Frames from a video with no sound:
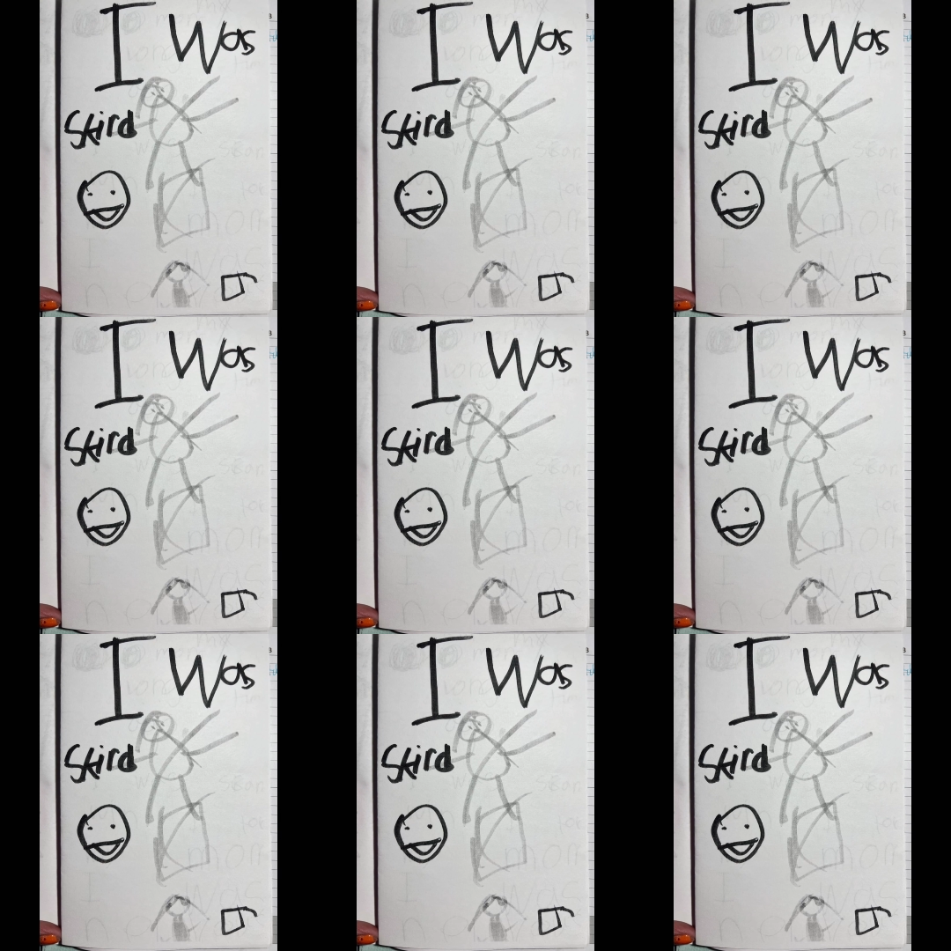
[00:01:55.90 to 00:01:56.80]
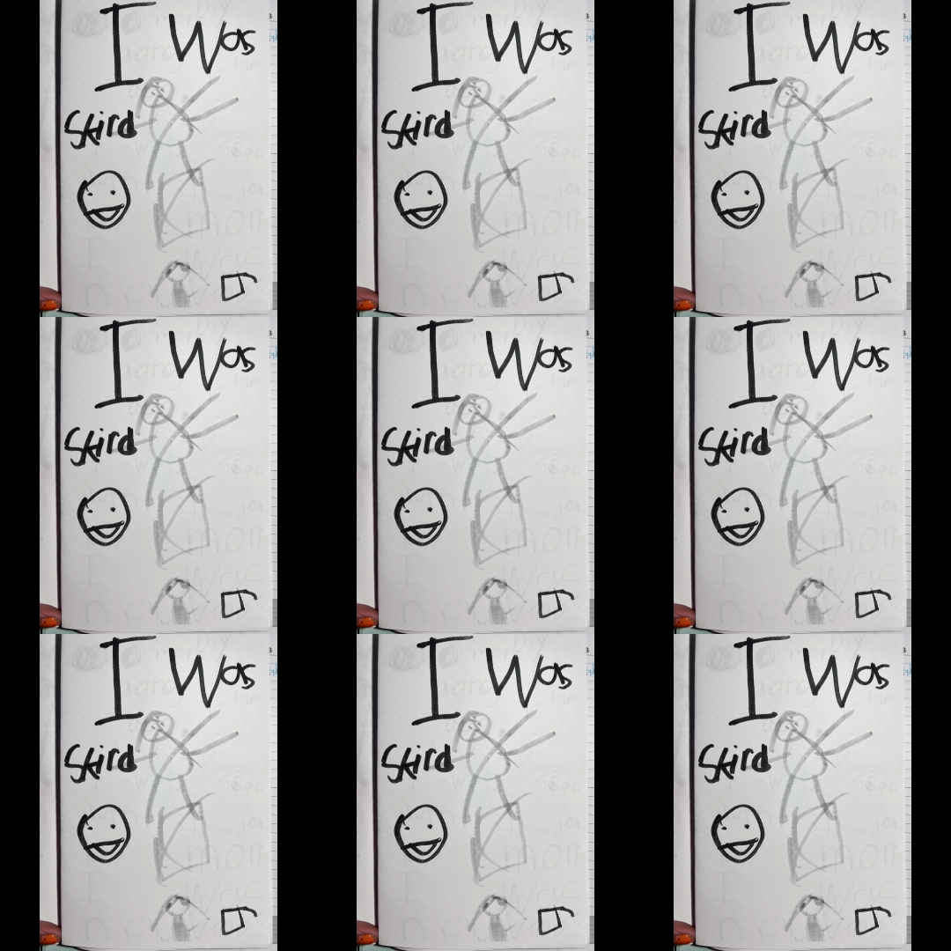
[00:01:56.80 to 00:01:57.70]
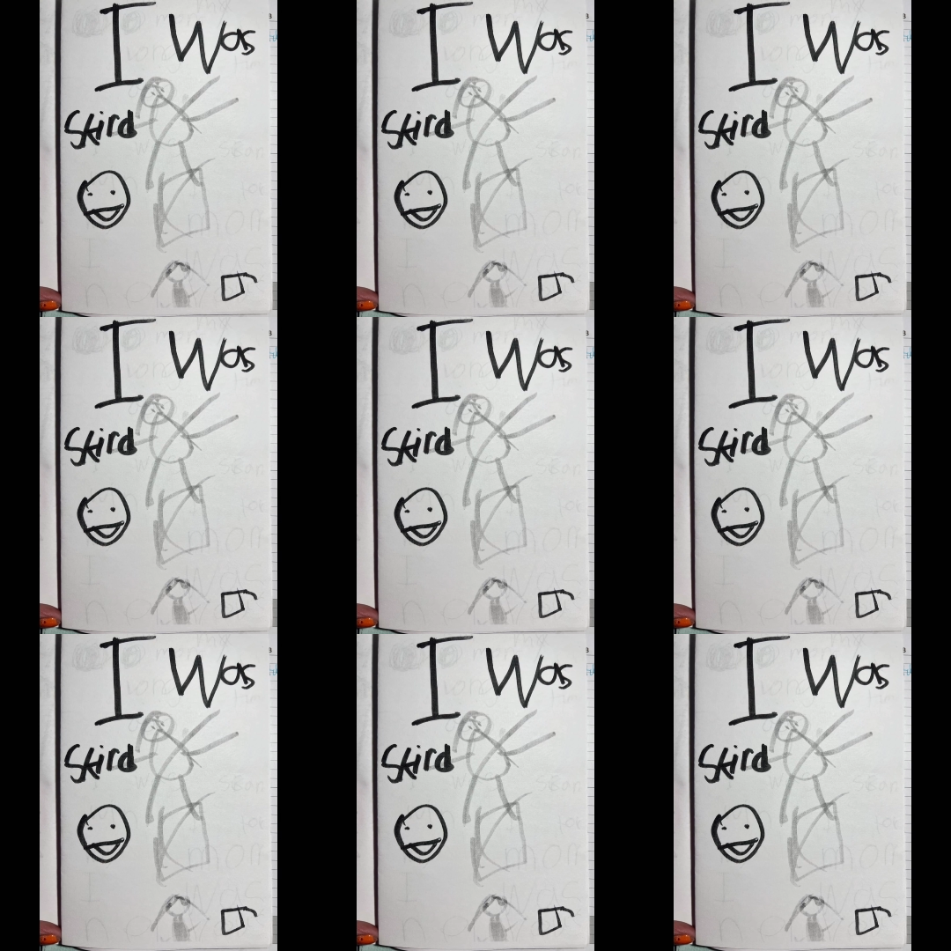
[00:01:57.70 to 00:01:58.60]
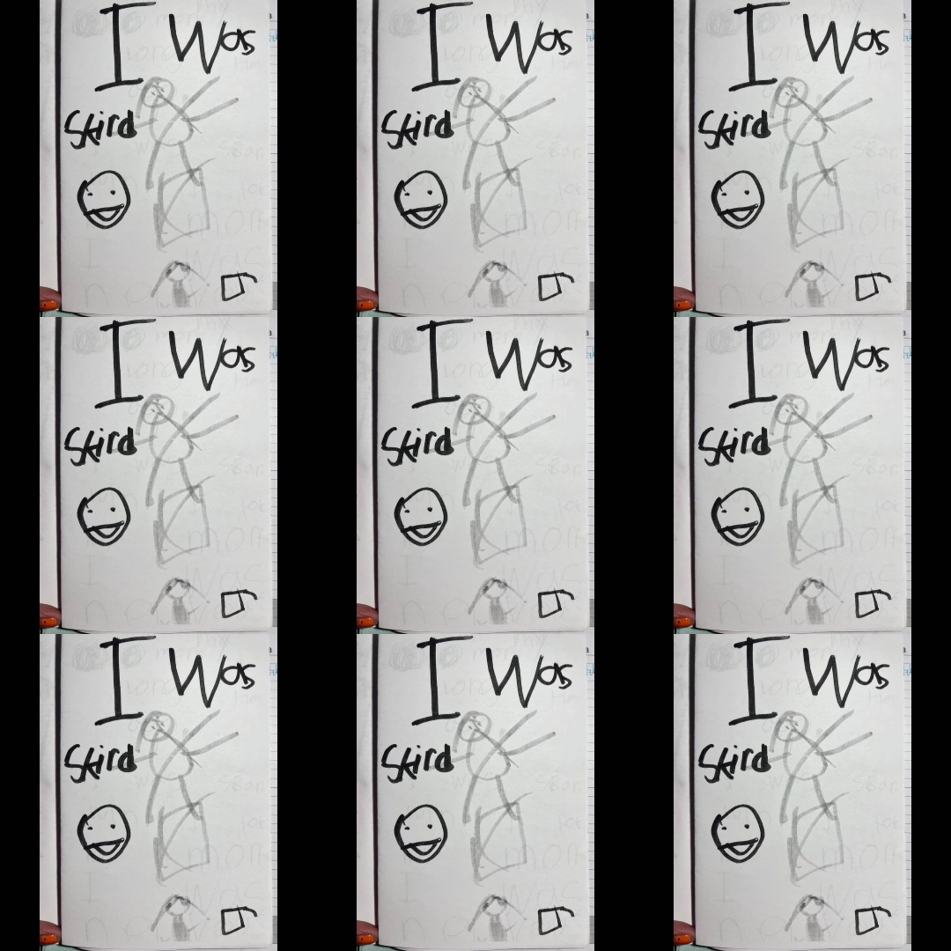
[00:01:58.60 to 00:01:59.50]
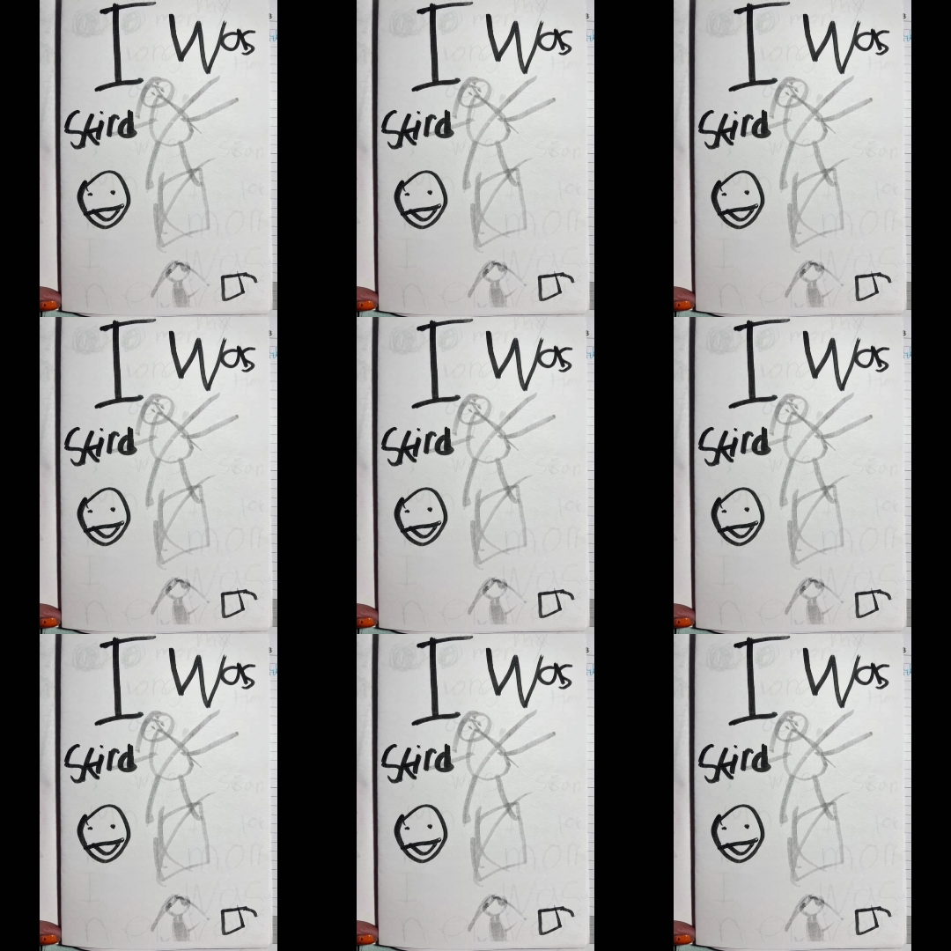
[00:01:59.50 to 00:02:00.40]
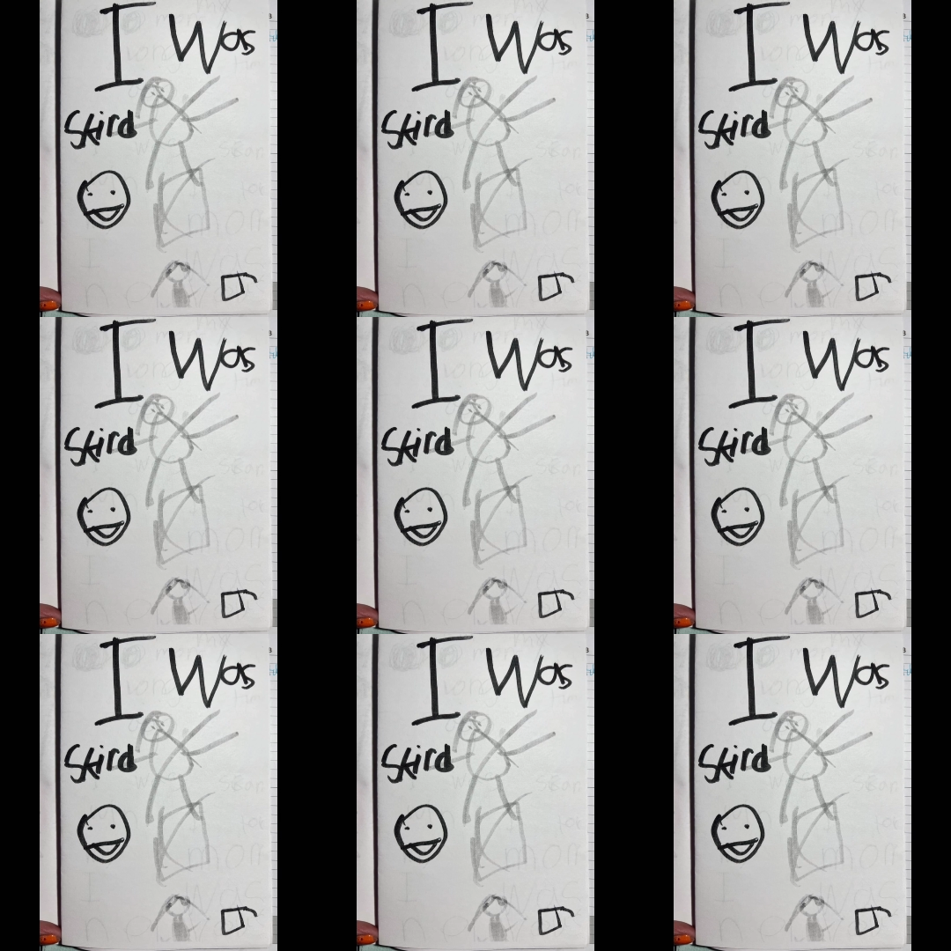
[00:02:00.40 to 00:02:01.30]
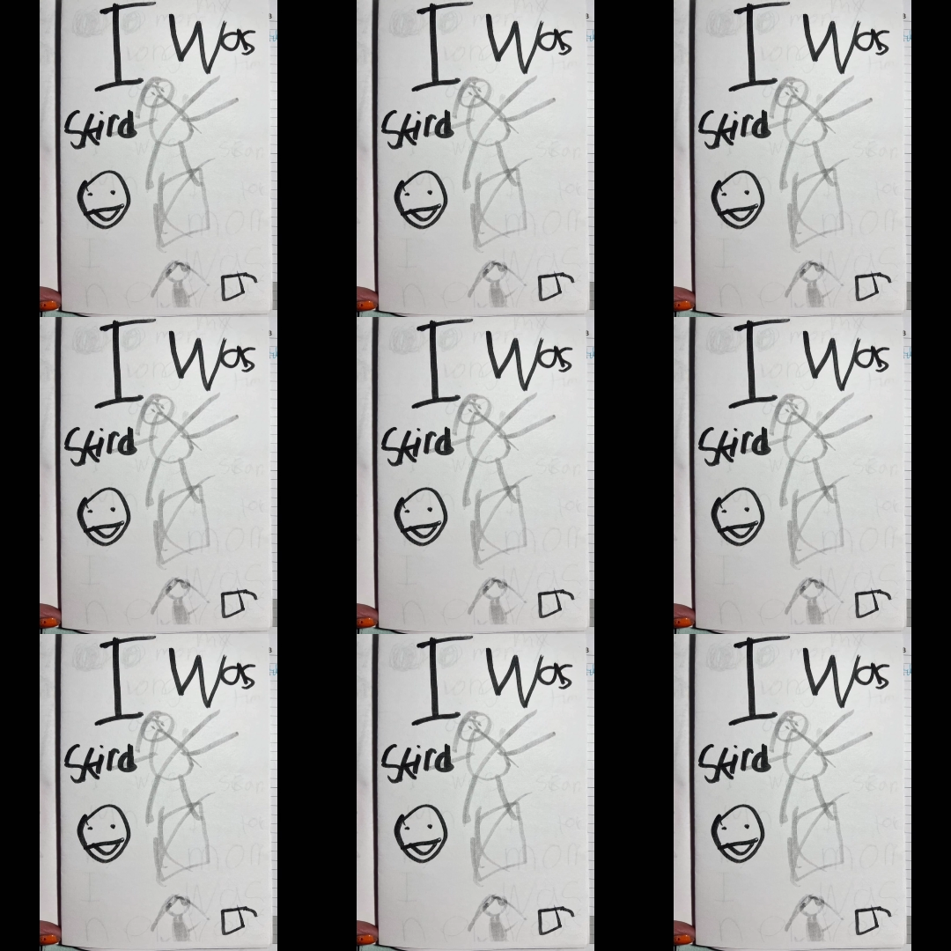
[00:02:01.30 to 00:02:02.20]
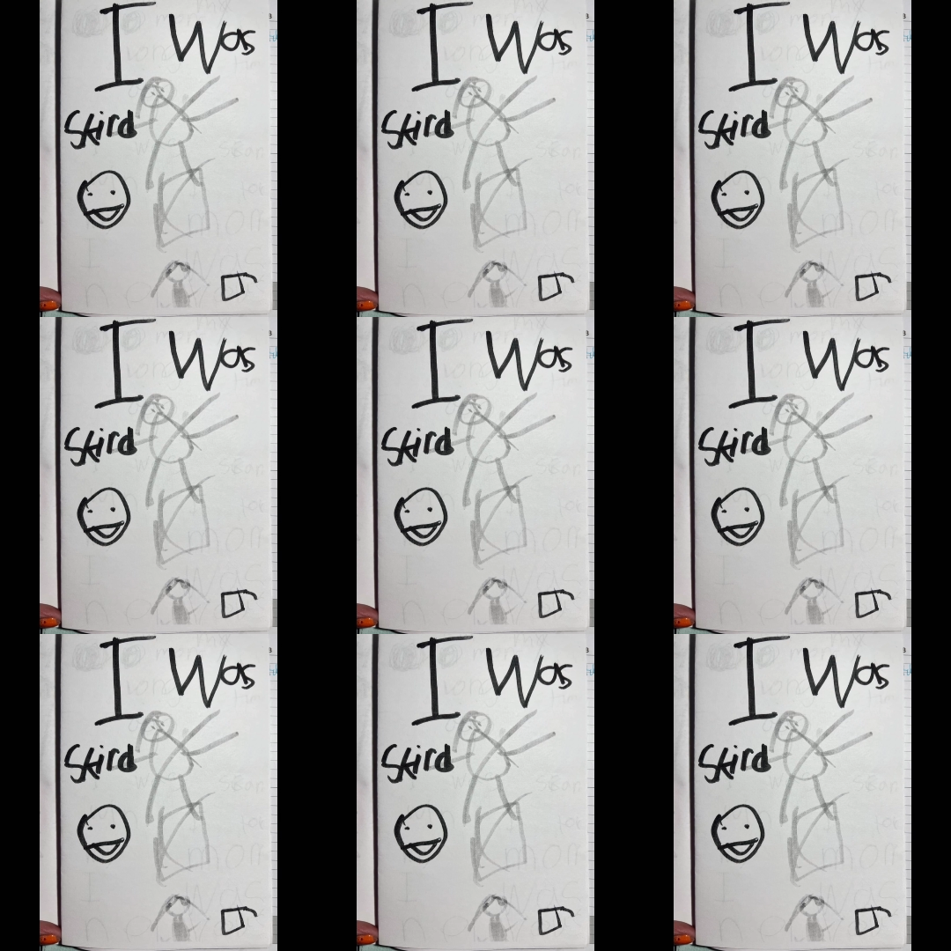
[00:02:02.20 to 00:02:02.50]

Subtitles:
Nobody's mouth can be seen.